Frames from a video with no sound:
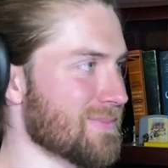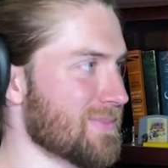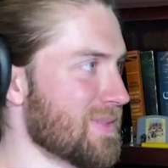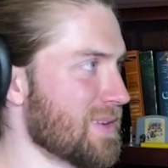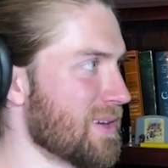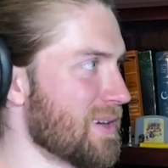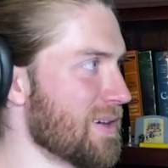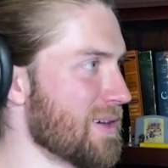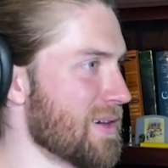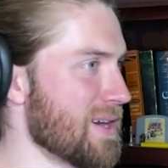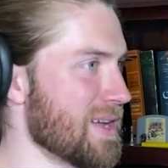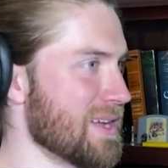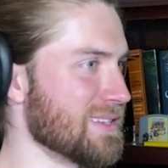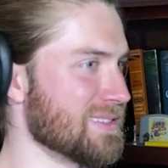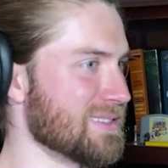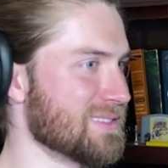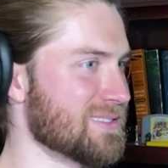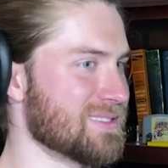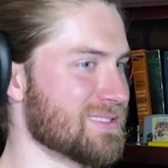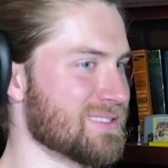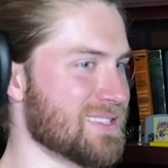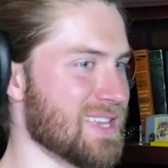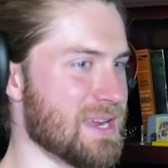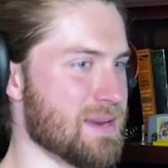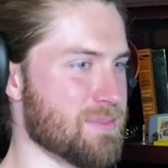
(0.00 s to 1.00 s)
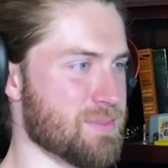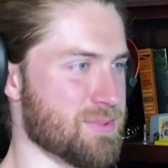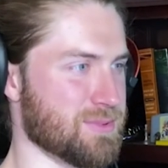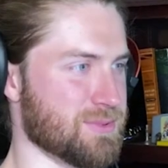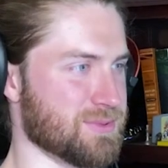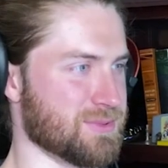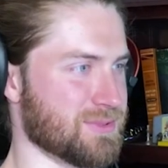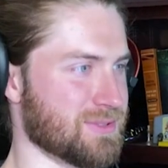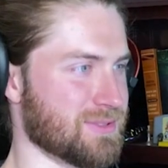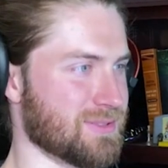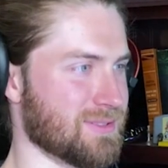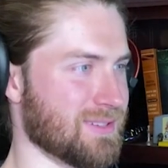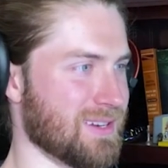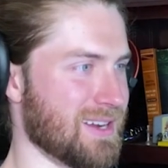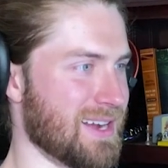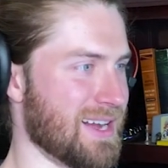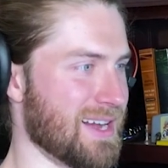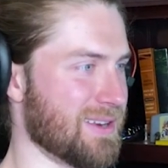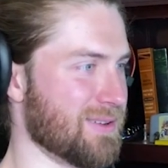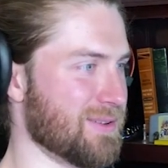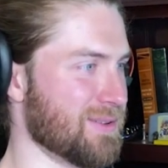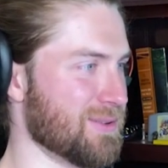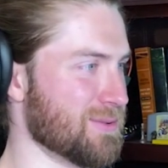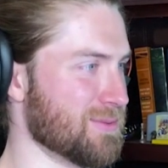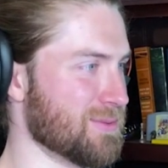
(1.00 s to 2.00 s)
Alright, stables. I
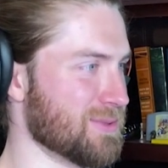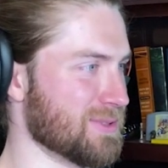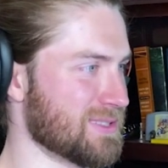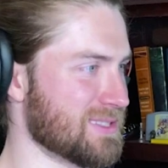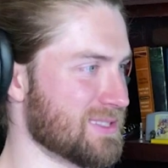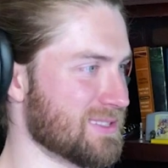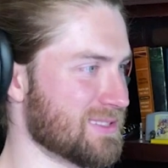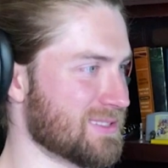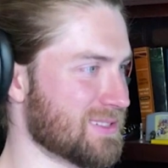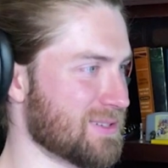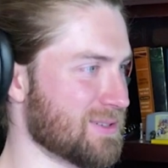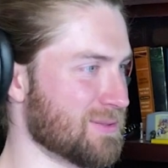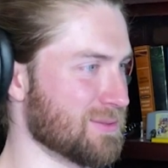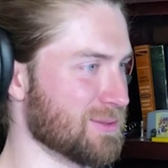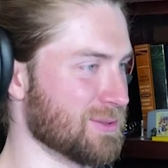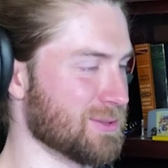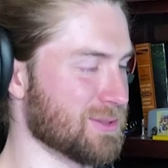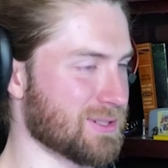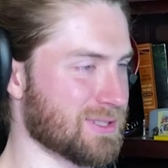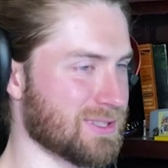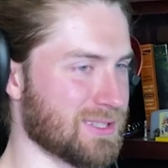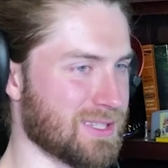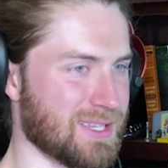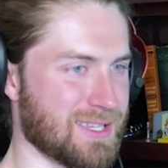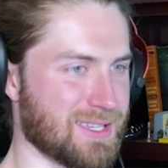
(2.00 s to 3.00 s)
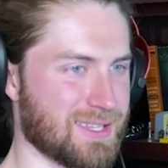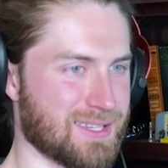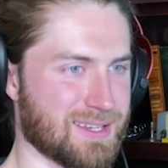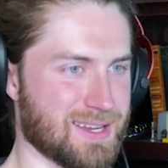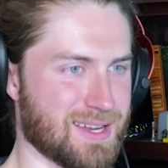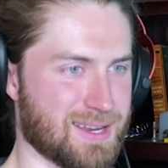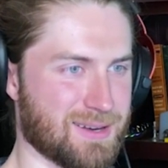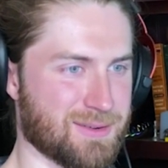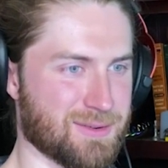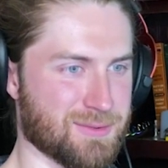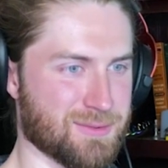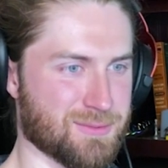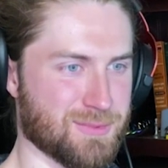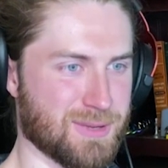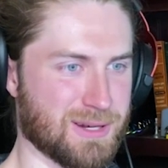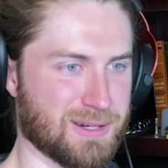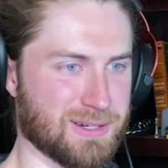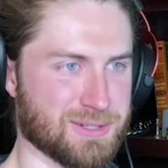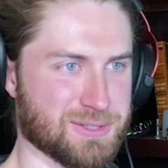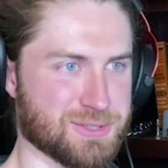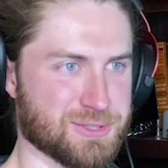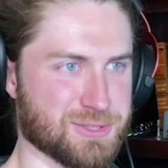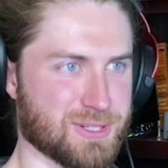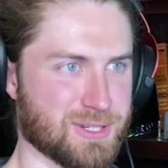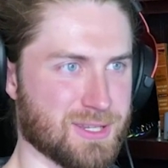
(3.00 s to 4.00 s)
don't know what this is gonna look like. I don't know where
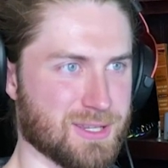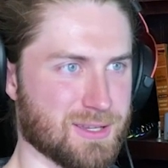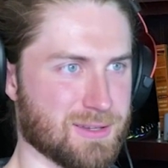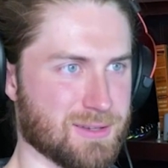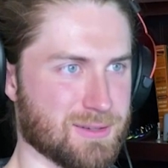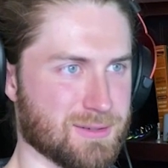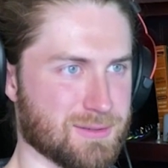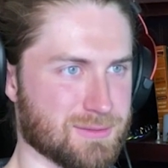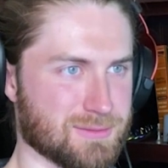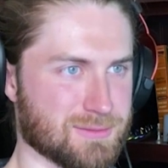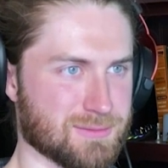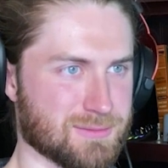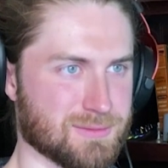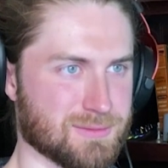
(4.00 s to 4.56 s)
it should go.